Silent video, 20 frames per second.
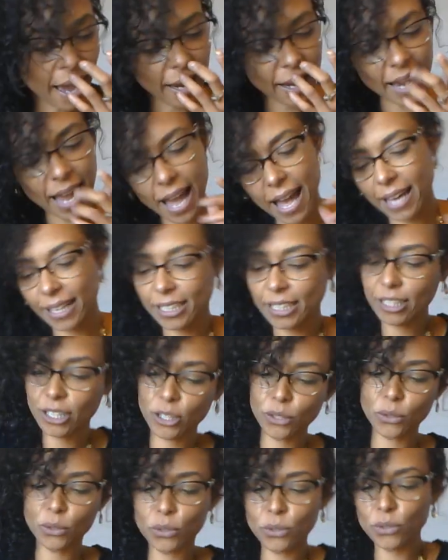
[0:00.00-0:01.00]
gotta
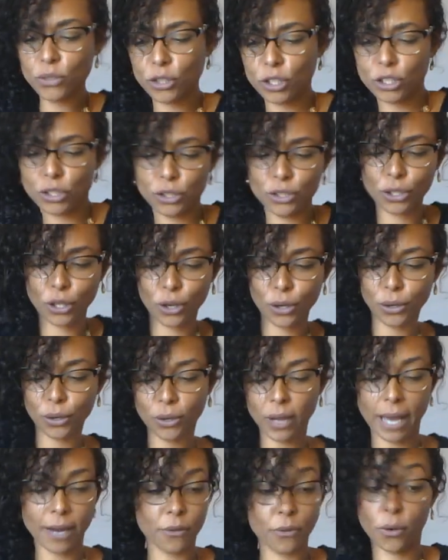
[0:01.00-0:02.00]
lose control.
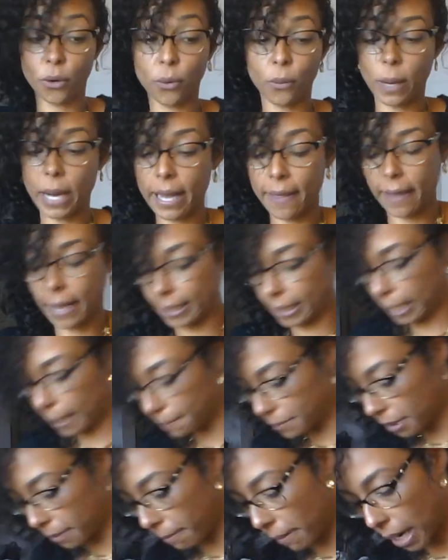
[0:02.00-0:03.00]
I don't know why that came
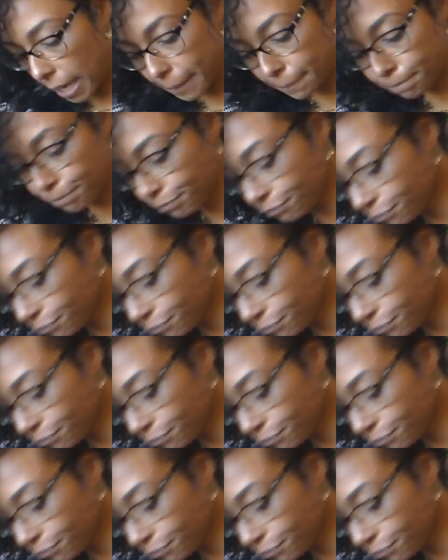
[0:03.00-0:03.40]
to mind.